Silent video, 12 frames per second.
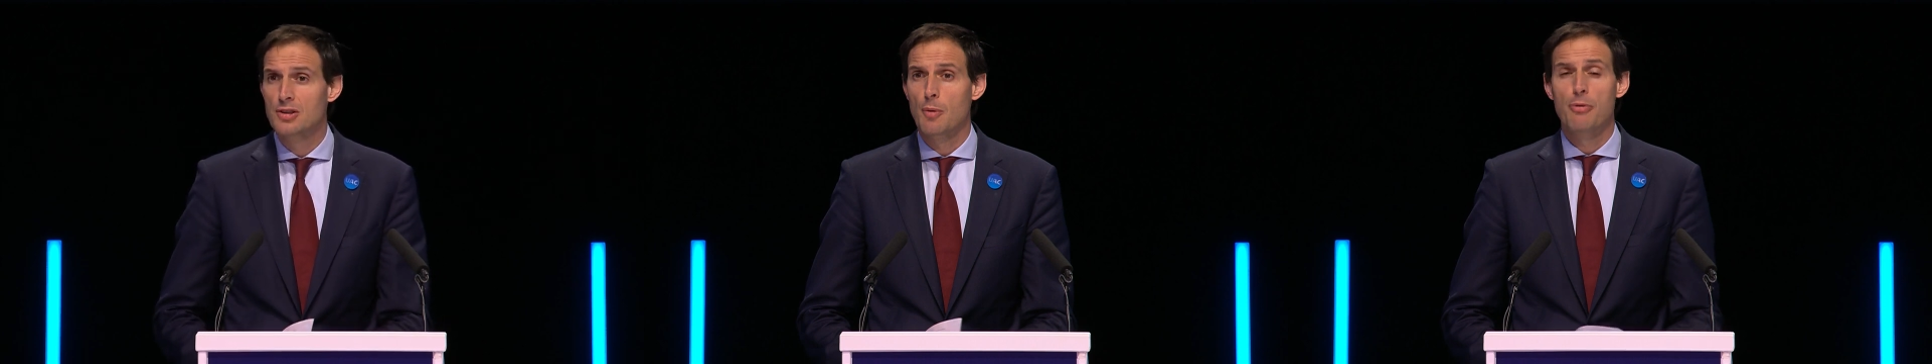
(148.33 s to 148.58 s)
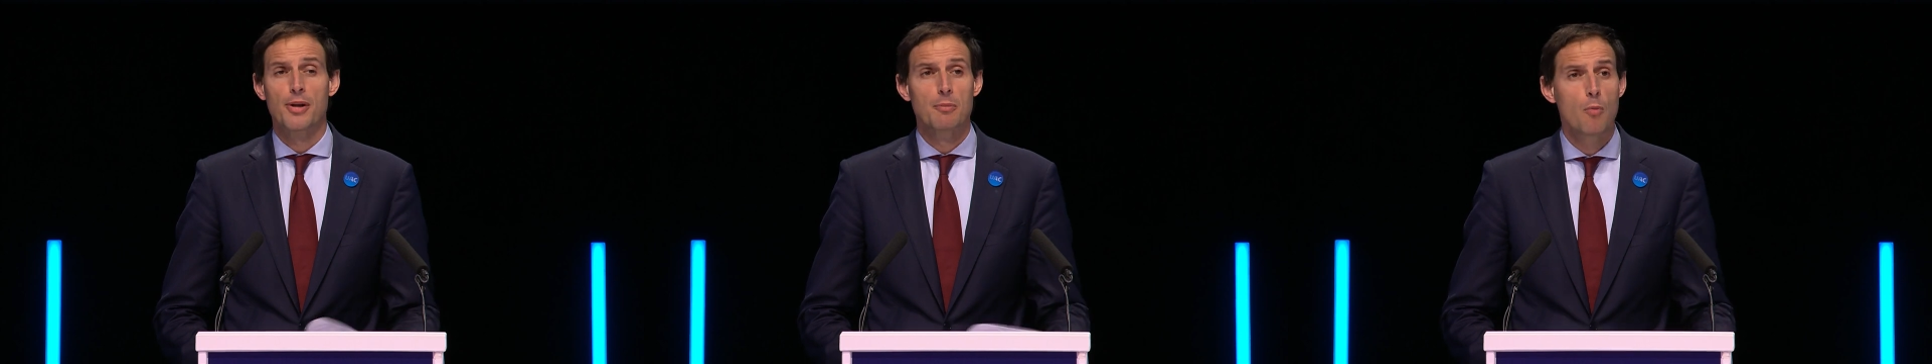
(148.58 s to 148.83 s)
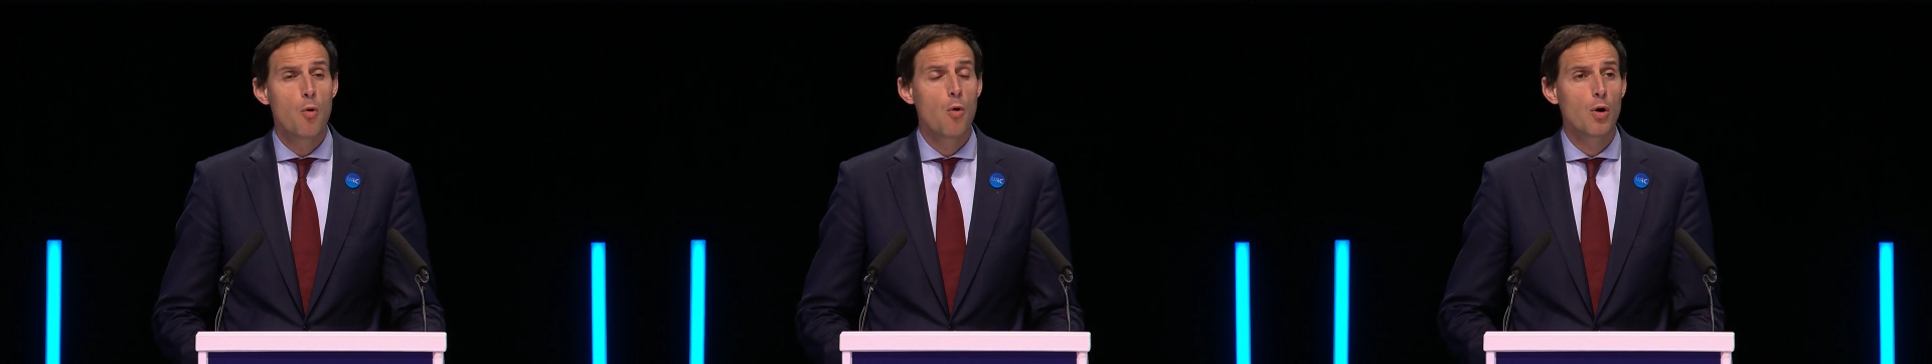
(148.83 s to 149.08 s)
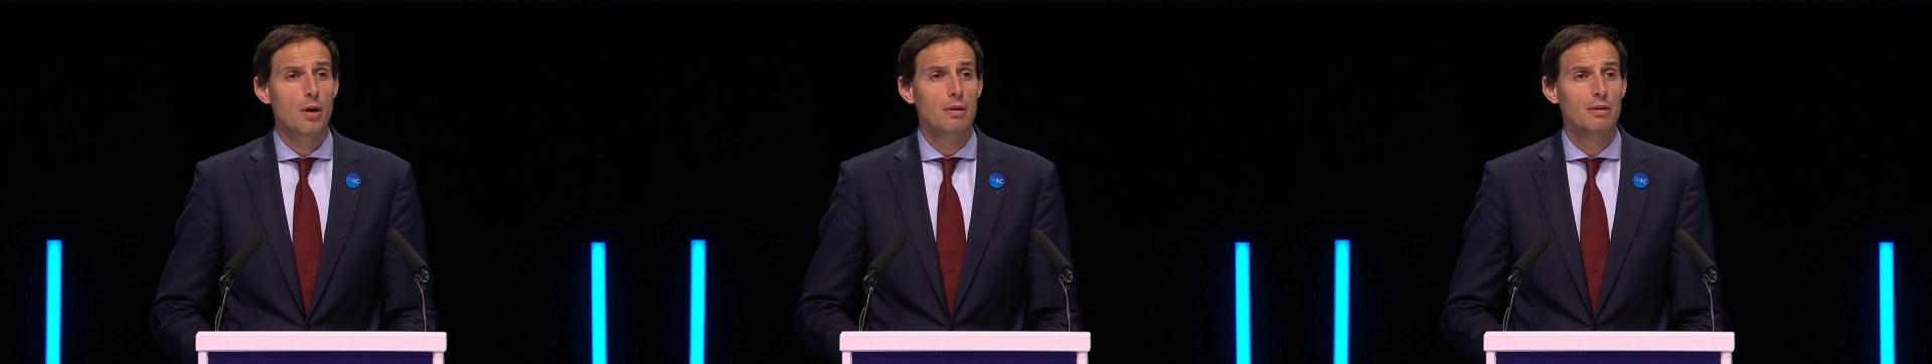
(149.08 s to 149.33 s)
something
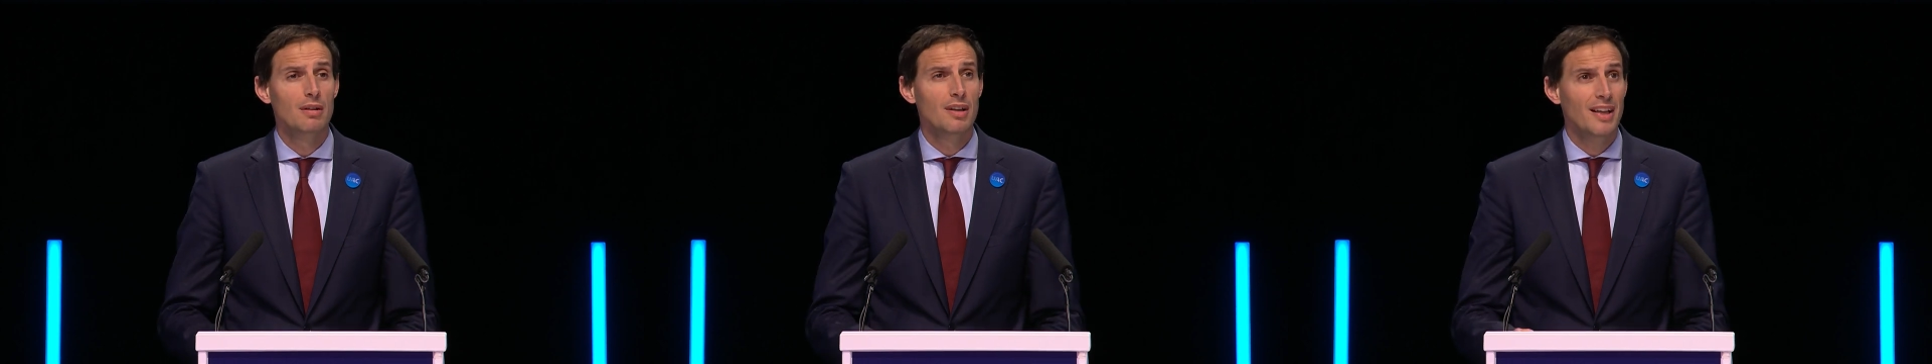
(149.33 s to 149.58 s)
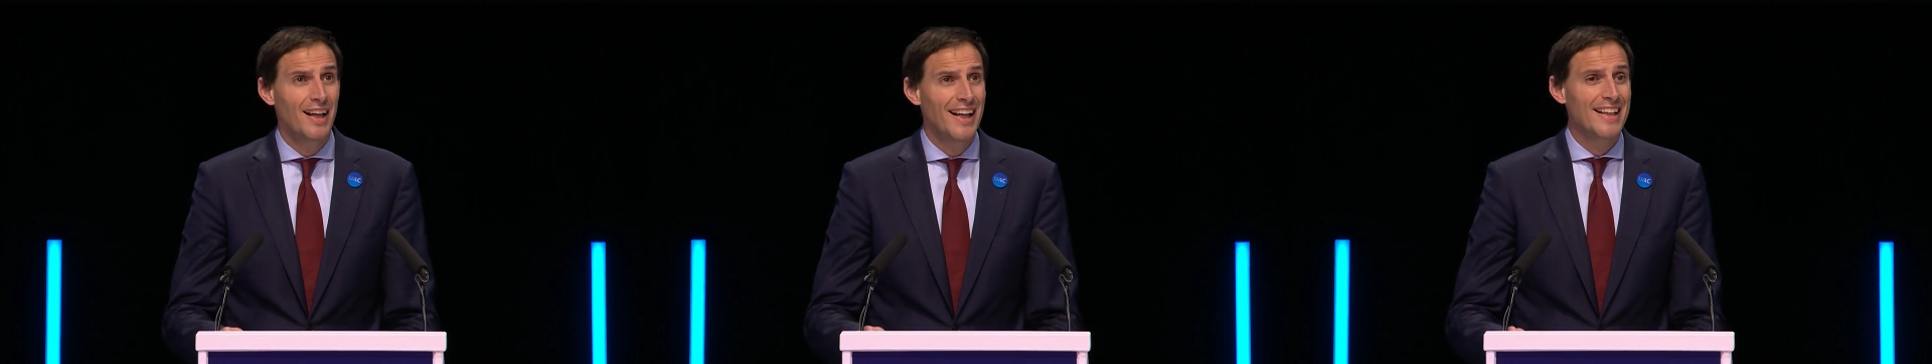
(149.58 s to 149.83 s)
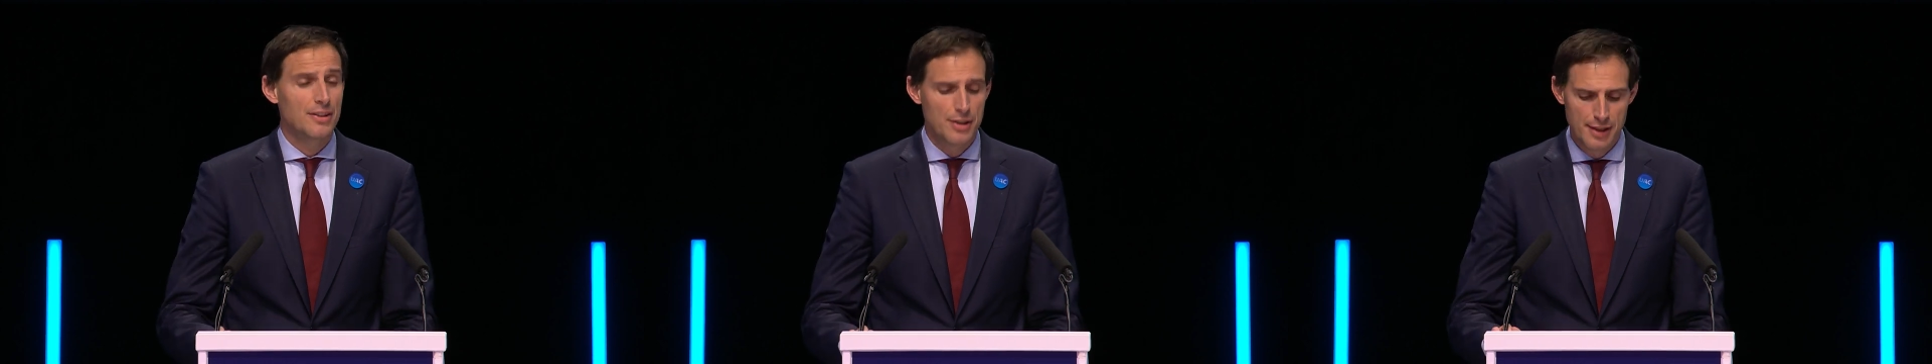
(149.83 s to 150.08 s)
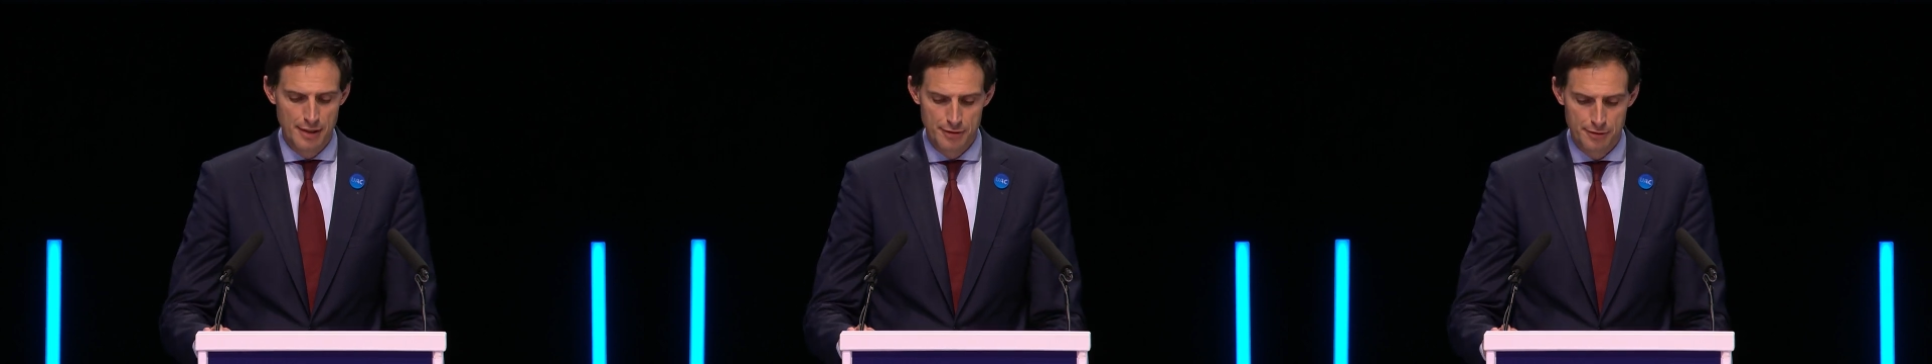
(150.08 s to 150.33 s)
more is
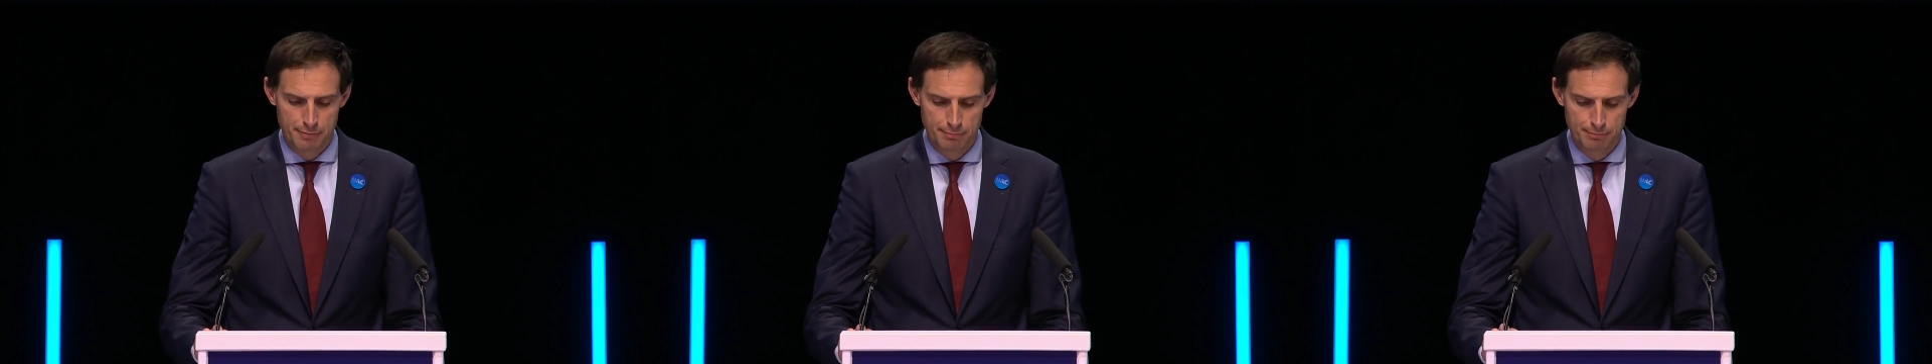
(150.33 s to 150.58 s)
needed.